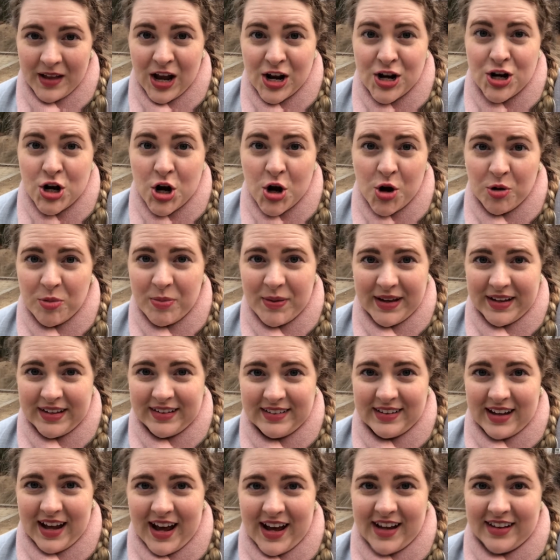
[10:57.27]
no big
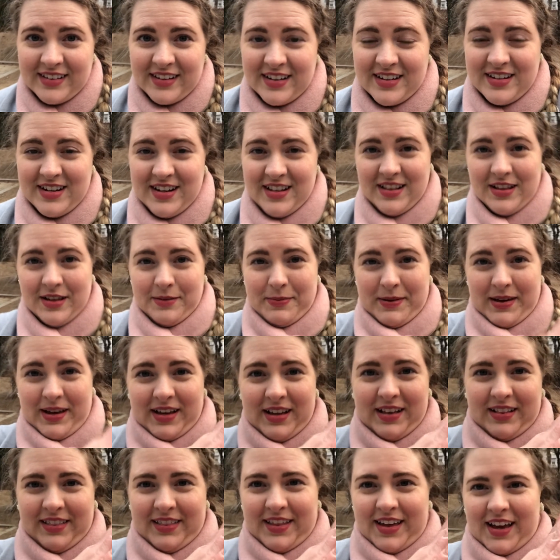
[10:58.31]
size, and did the
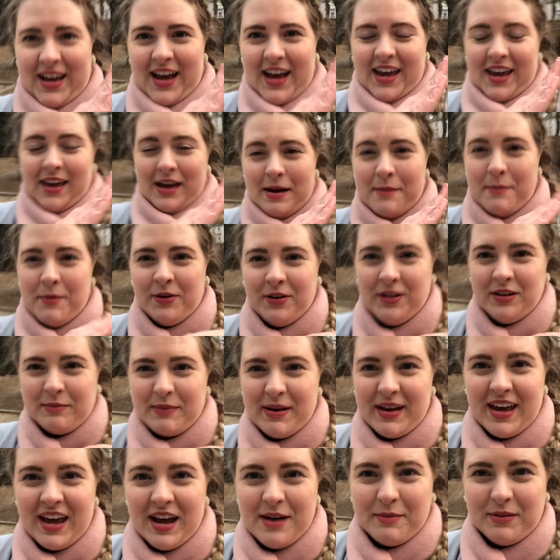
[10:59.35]
big, like, I'm holding
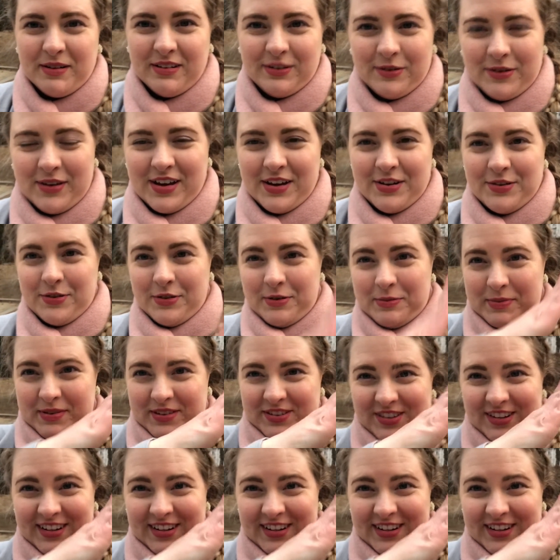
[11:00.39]
my camera so I can do it, but